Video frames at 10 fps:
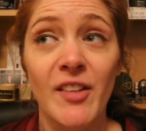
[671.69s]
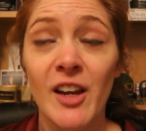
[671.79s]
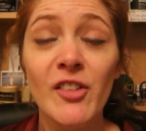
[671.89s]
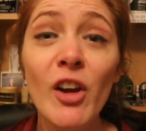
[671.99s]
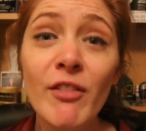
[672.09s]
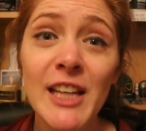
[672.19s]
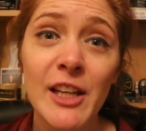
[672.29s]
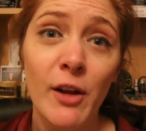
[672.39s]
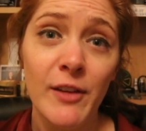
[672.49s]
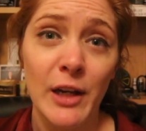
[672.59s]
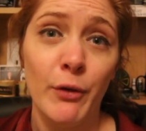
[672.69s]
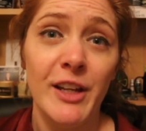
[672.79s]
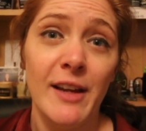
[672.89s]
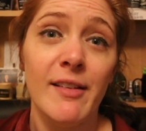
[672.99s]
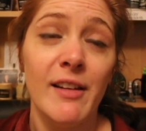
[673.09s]
and I don't really know the
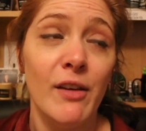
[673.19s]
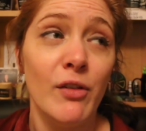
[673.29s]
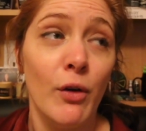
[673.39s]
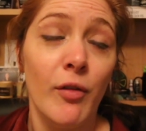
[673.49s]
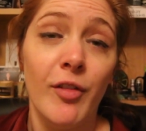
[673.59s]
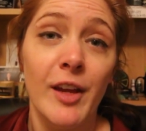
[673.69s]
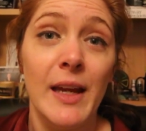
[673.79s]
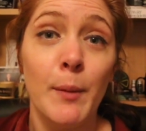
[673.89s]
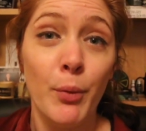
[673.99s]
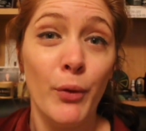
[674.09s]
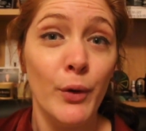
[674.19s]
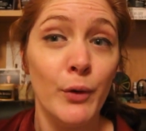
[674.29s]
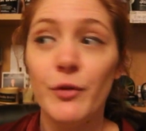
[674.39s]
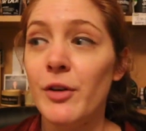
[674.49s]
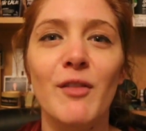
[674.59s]
ingredients list of the
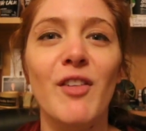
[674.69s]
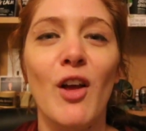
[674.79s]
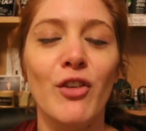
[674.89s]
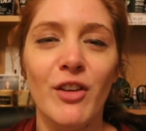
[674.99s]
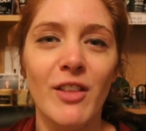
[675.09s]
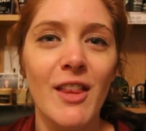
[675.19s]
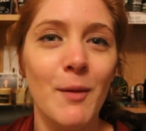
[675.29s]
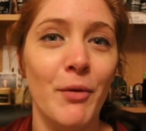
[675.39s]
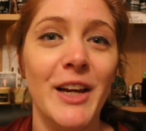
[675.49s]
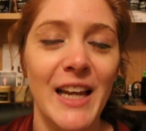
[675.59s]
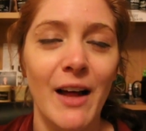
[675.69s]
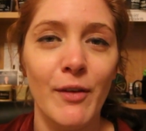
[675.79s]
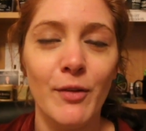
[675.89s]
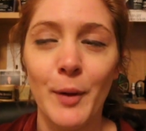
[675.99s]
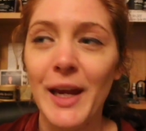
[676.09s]
improved version that they're bringing out
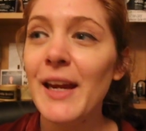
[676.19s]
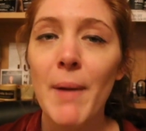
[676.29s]
this week,